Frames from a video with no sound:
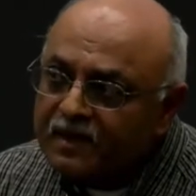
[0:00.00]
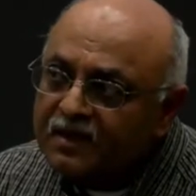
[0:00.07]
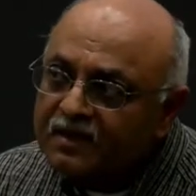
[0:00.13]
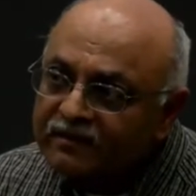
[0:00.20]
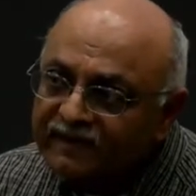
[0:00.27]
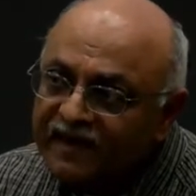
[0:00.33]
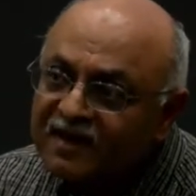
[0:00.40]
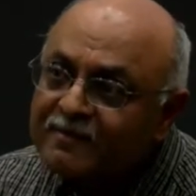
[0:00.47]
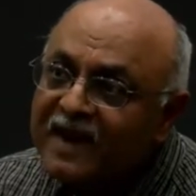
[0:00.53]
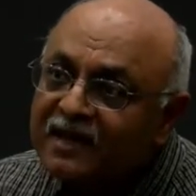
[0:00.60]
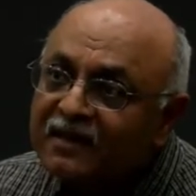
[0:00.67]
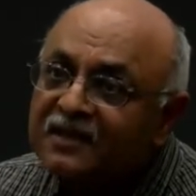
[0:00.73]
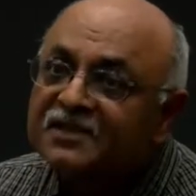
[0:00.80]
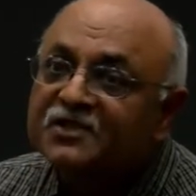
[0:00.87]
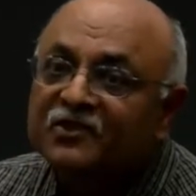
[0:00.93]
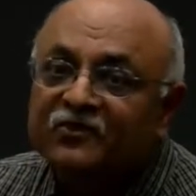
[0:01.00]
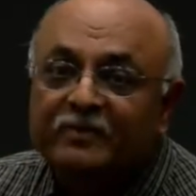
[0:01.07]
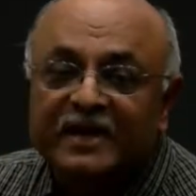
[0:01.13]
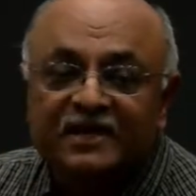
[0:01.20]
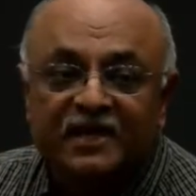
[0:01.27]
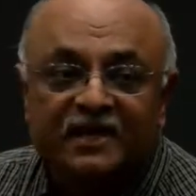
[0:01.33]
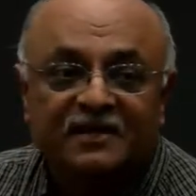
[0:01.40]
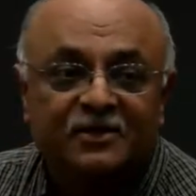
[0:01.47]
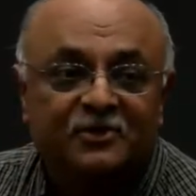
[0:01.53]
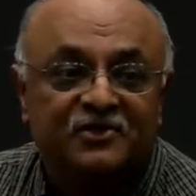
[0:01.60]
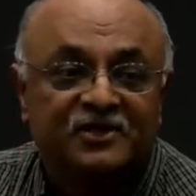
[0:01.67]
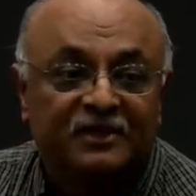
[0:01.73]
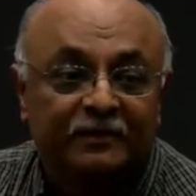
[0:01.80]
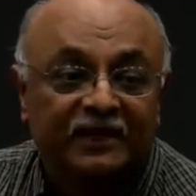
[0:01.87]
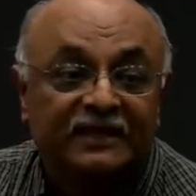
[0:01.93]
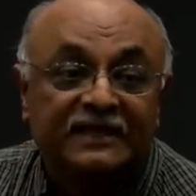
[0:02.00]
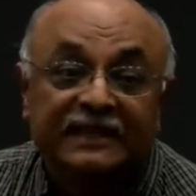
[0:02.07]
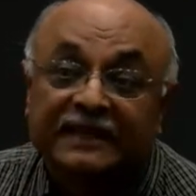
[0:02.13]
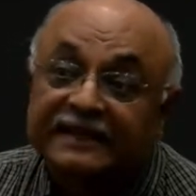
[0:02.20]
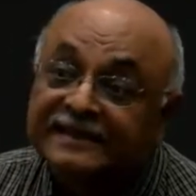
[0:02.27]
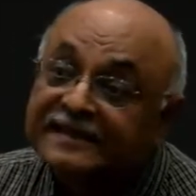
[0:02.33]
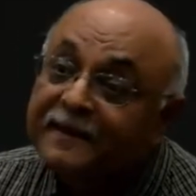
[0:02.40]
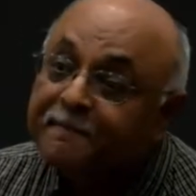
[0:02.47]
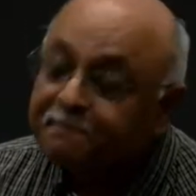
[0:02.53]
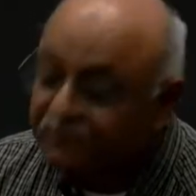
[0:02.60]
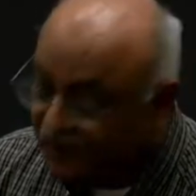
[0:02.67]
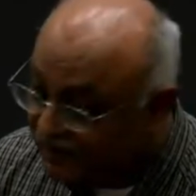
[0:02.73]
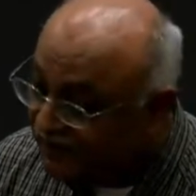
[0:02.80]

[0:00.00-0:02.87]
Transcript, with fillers: the fundamental issue for maintaining social stability is the